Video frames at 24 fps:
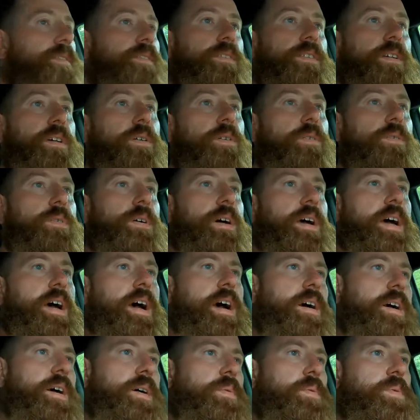So
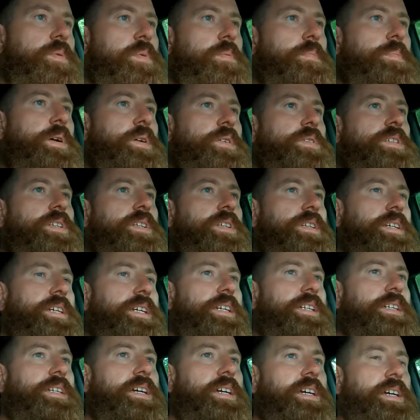I will post a
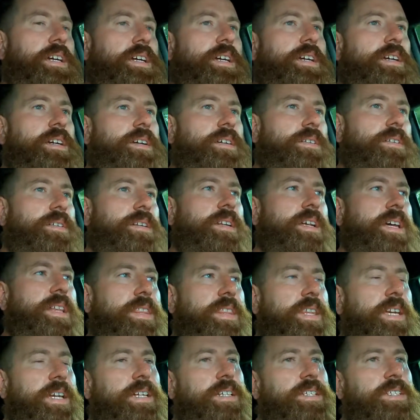link down. I
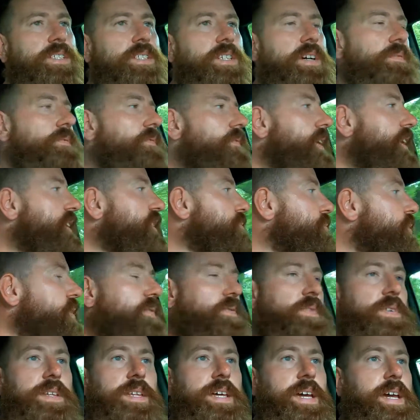think it's just on
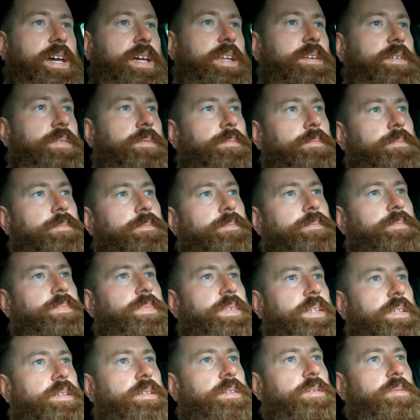Facebook for that.
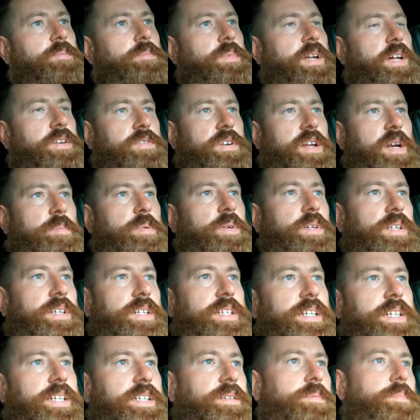I'll try to put a
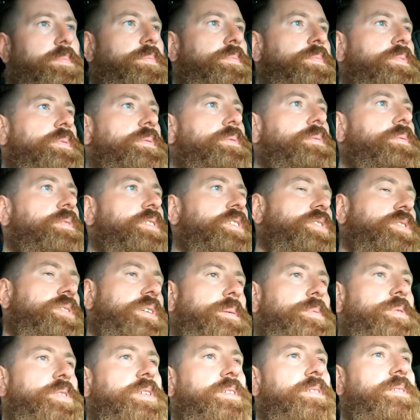link in the
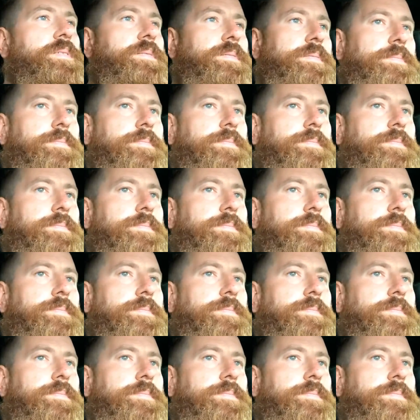description.